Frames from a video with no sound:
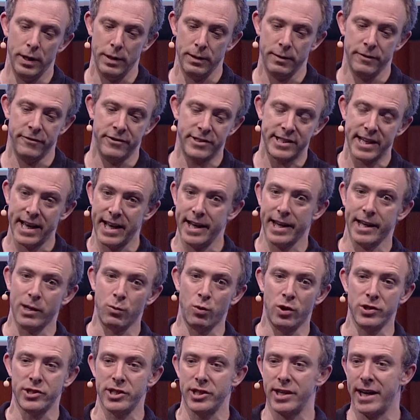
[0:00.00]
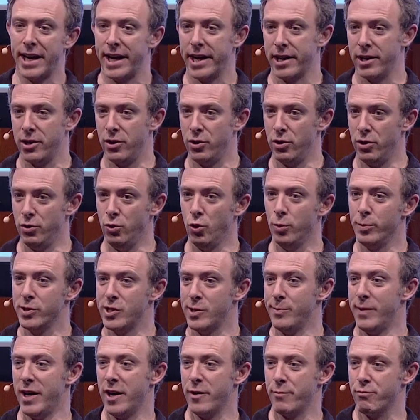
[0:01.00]
Vitalik wanted to add an enormous
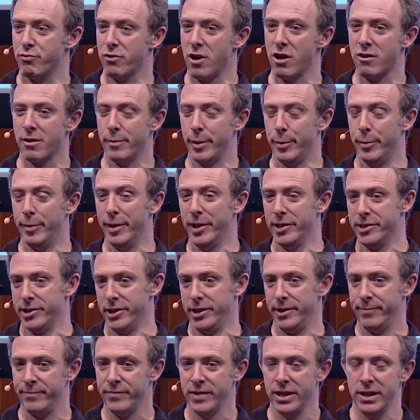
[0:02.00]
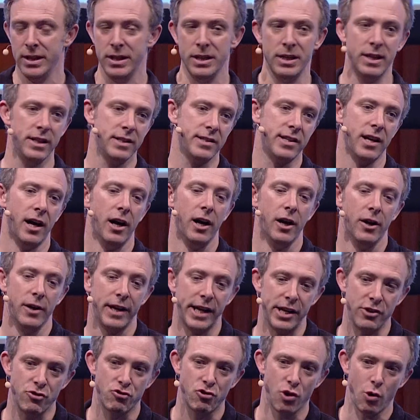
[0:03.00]
amount of programmability so
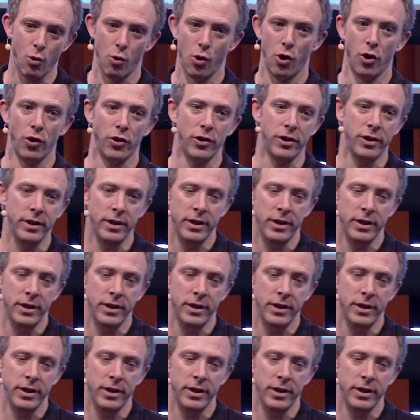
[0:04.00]
he drew on